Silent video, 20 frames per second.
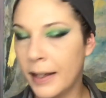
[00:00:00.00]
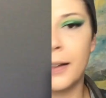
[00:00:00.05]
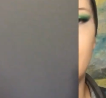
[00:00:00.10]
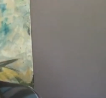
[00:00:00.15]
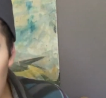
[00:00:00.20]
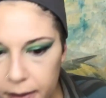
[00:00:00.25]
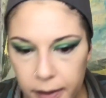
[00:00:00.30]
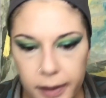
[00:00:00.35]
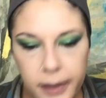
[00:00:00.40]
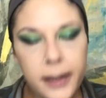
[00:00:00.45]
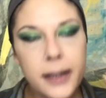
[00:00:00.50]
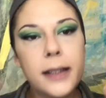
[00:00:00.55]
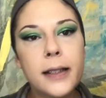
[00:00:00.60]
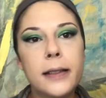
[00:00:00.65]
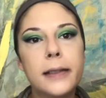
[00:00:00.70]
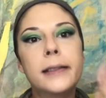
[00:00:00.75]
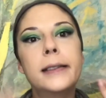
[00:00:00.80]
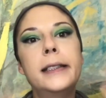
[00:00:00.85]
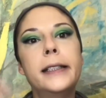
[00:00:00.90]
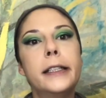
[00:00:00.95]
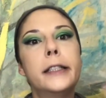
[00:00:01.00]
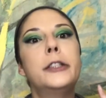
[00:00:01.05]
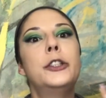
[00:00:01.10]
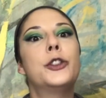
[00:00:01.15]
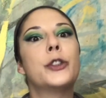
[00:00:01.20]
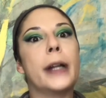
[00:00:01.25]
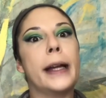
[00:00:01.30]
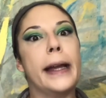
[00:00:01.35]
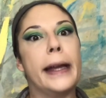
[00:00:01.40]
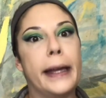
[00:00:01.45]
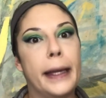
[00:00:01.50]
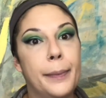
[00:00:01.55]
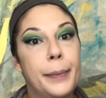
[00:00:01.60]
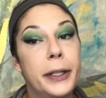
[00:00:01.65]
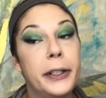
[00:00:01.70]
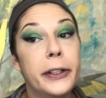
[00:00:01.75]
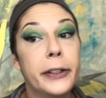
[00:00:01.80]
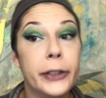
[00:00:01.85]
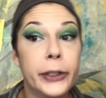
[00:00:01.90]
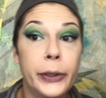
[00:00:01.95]
Still looking a little dry,
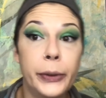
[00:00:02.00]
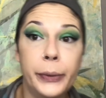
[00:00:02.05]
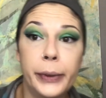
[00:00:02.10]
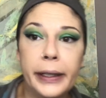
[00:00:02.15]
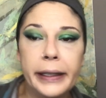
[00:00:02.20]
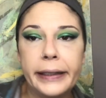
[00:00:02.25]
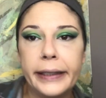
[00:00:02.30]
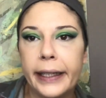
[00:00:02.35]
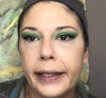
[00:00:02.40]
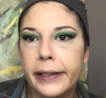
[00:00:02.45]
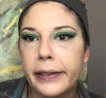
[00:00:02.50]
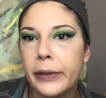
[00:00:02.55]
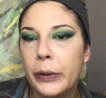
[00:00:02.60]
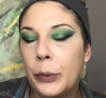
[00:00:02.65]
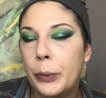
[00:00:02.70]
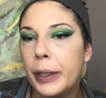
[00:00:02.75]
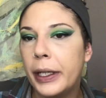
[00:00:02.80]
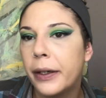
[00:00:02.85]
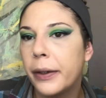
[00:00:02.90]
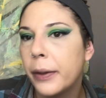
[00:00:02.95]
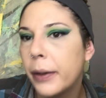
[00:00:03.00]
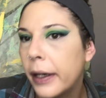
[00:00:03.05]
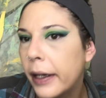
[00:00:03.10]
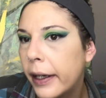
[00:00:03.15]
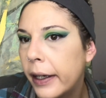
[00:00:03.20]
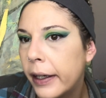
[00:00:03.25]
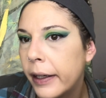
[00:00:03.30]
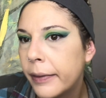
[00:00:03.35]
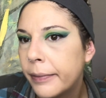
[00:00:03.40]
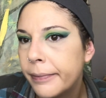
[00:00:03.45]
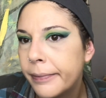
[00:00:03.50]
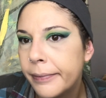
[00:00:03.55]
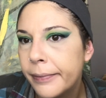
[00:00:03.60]
but you know what? That's gonna be okay.